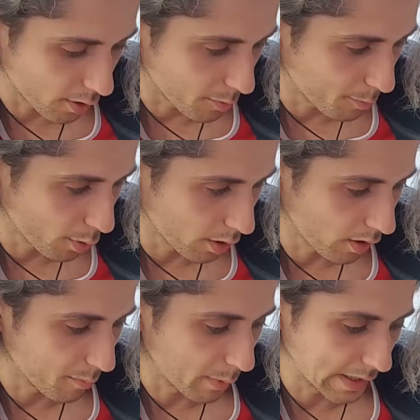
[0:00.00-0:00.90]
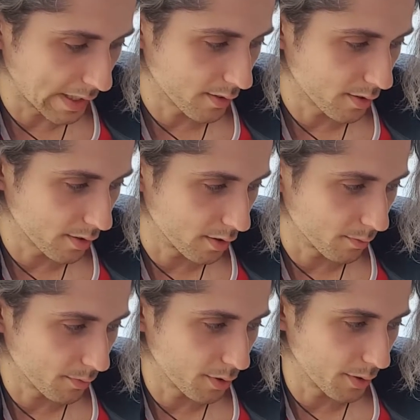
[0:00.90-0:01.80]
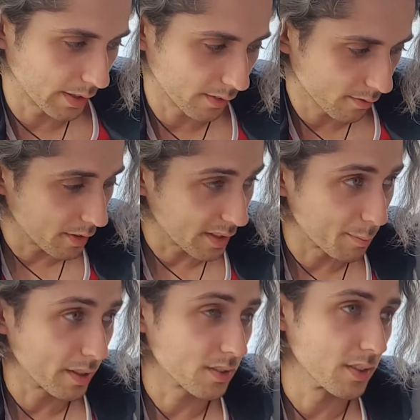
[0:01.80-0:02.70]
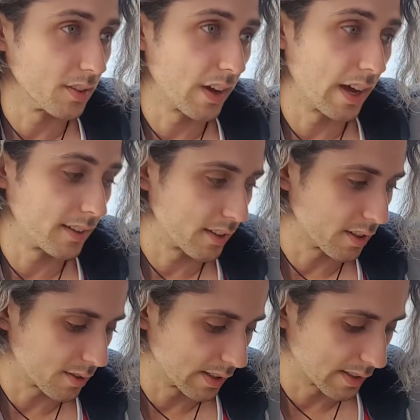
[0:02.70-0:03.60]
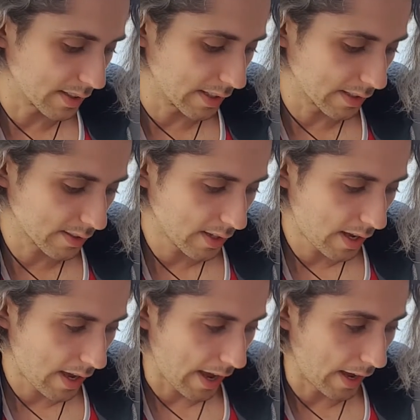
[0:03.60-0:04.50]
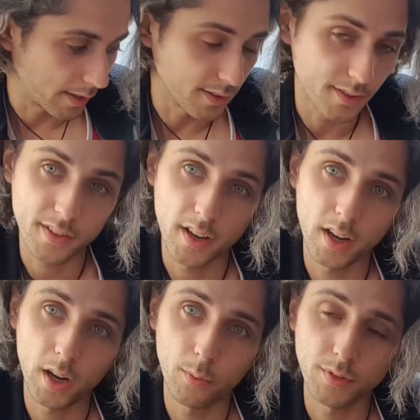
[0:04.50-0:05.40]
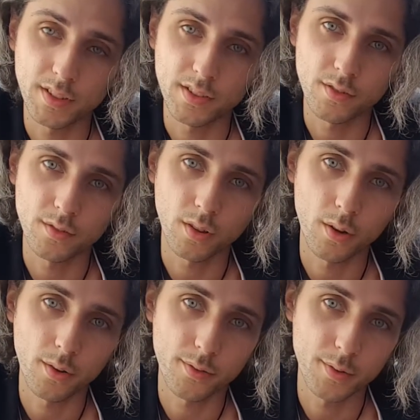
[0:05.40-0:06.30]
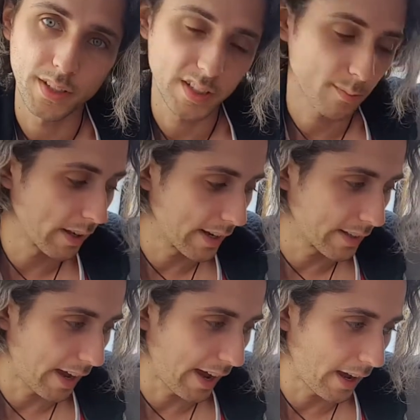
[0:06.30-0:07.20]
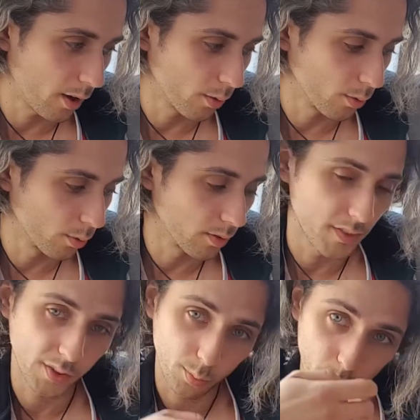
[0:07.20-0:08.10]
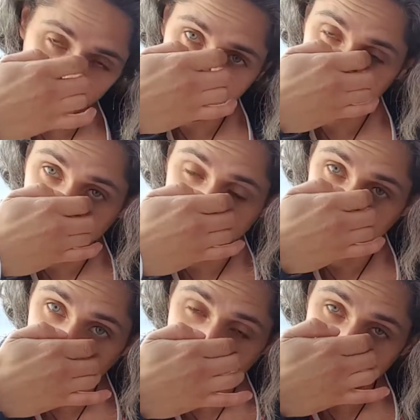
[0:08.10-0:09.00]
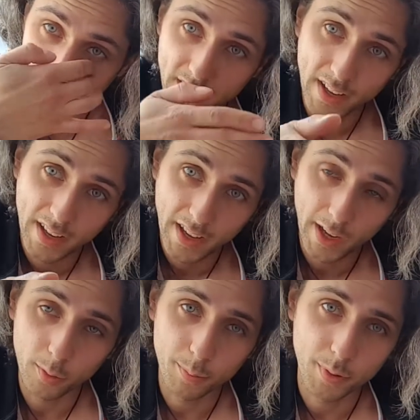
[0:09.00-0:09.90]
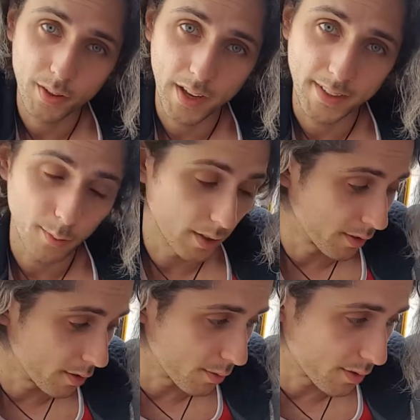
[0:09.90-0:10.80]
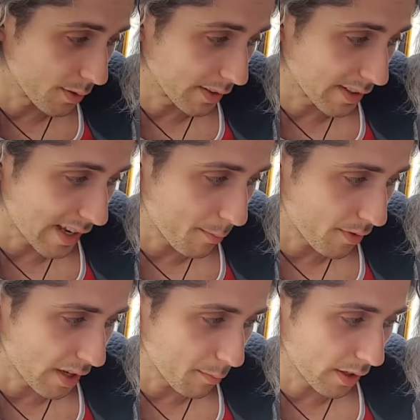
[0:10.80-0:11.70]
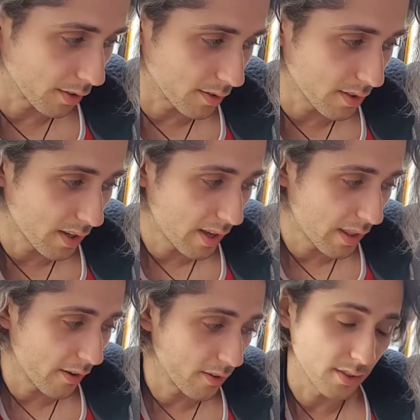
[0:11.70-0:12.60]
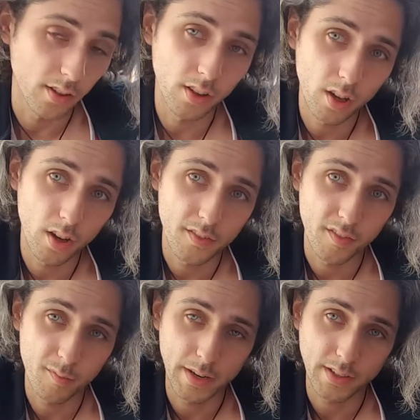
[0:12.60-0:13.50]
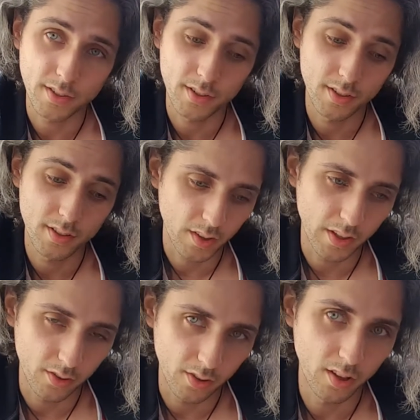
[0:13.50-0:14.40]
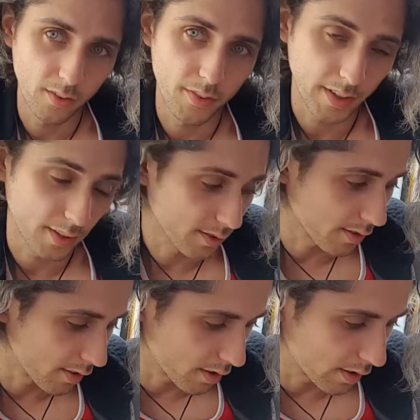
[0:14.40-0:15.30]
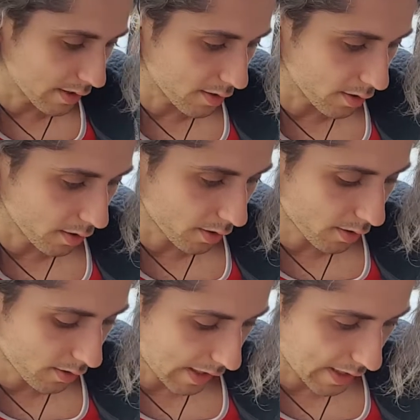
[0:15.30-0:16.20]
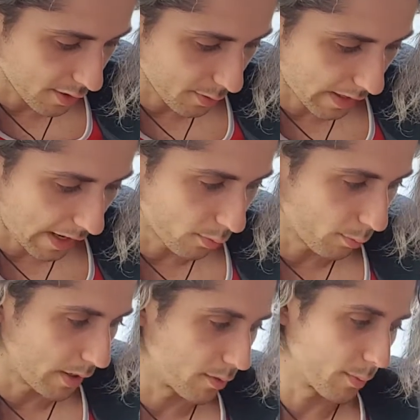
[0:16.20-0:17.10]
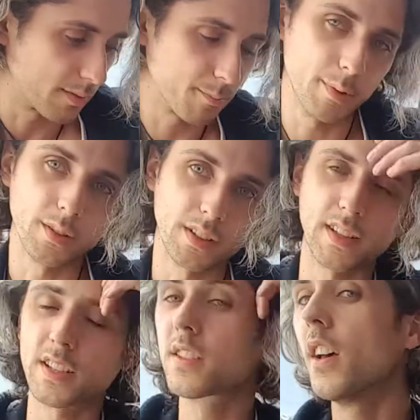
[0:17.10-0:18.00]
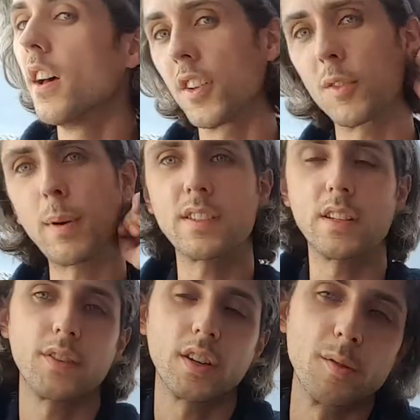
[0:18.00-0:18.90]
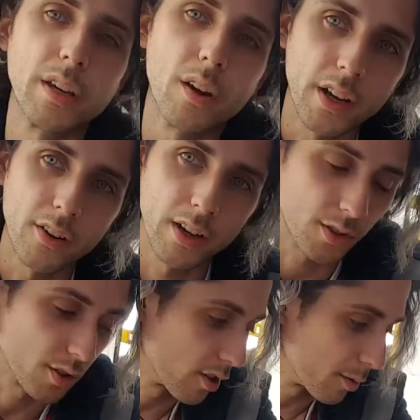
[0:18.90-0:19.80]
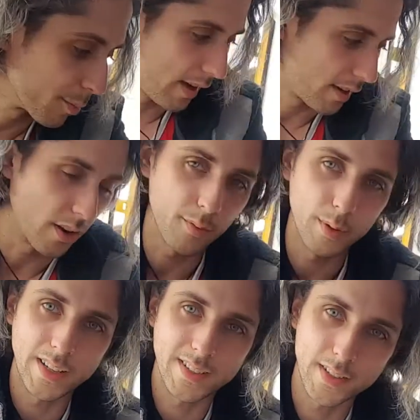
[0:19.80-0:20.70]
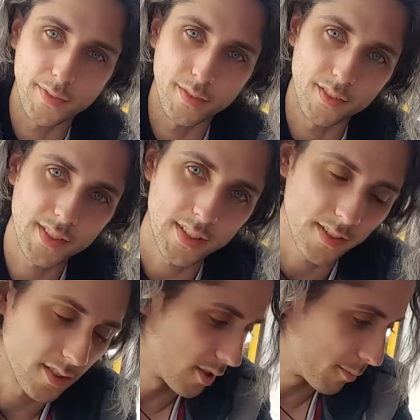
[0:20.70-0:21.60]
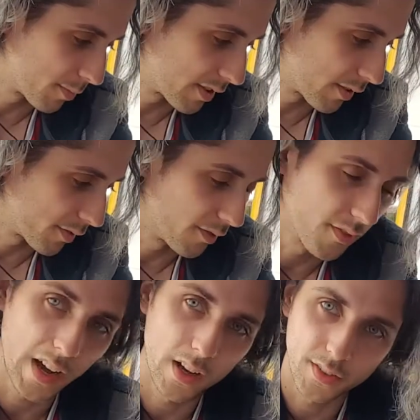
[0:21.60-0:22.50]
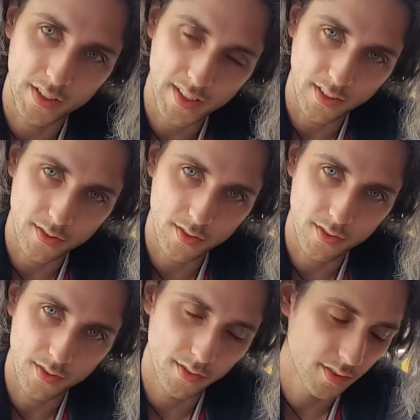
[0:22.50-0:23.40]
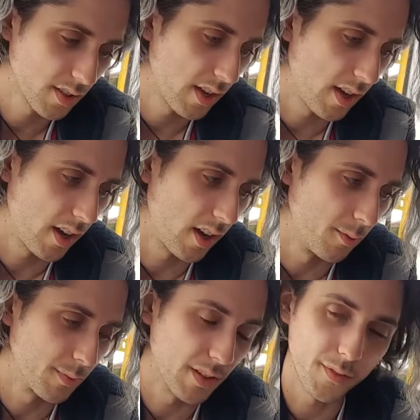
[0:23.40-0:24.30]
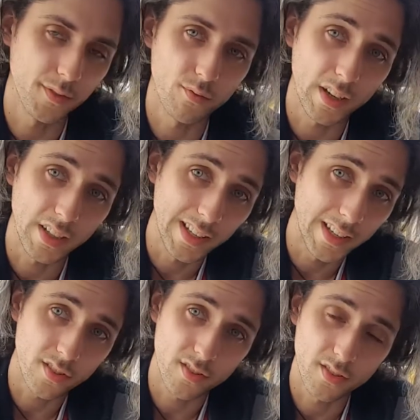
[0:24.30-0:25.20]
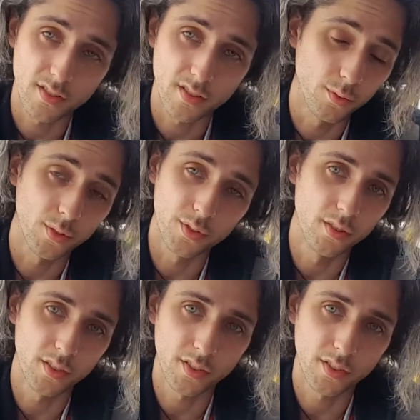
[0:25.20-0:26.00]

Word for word: know, you put a lot of money into doing these bits for the van and the utilities and uh, I wanted to go through and explain how all of this works and maybe help anyone who's doing the same thing because there is a lot of information, there are a lot of things that you need to take into account when, when building this, especially if you're going to be going around Europe. You know, everyone has different systems, different valve connections, um, different regulations and all sorts.